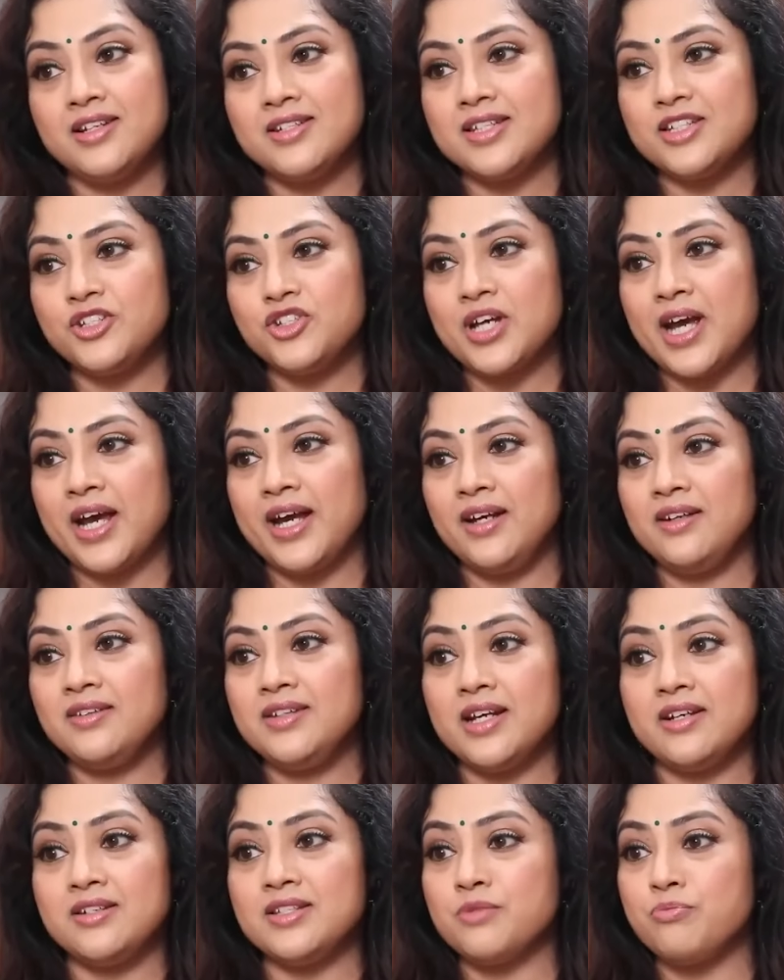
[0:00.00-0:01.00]
Yeah, there is a
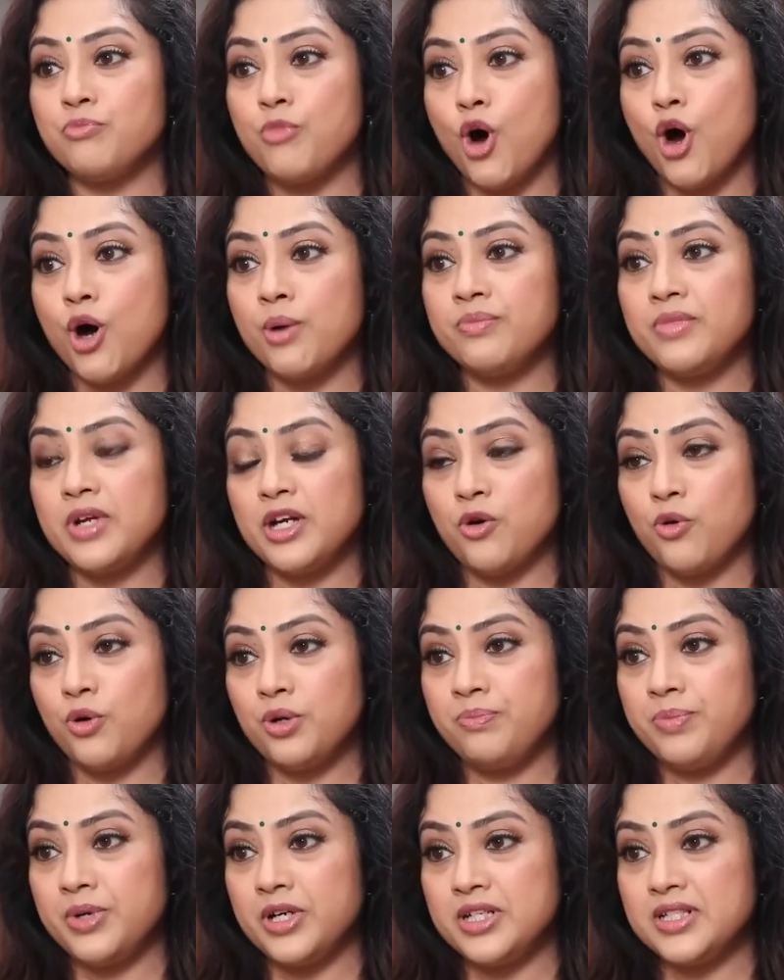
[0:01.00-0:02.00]
child, there is a mom, an
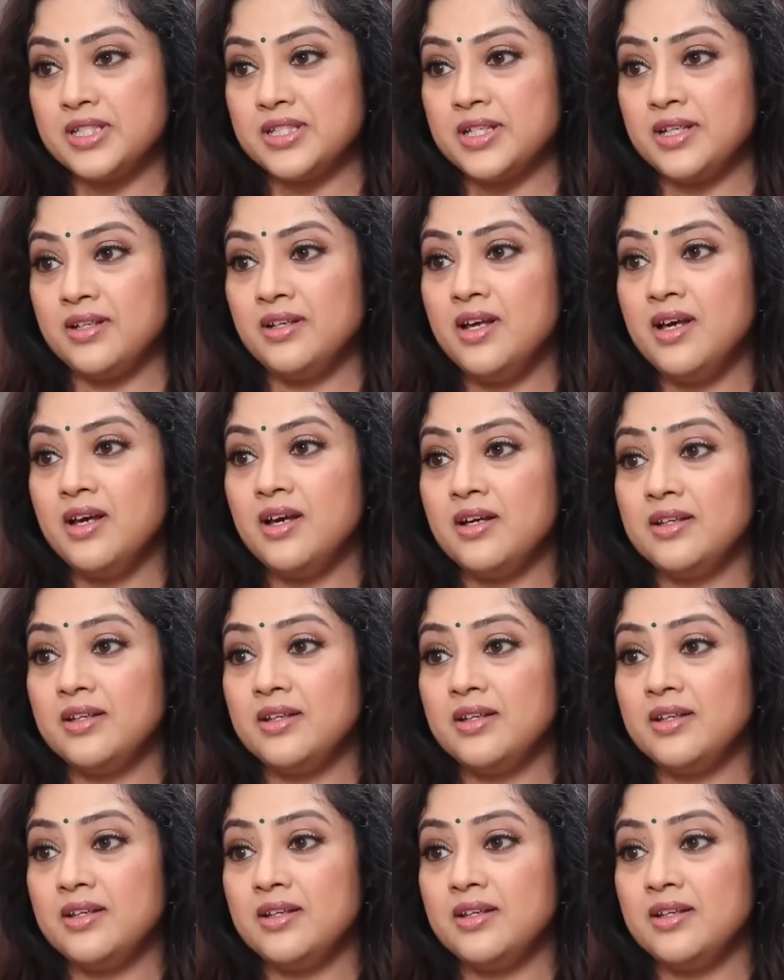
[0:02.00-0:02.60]
old person.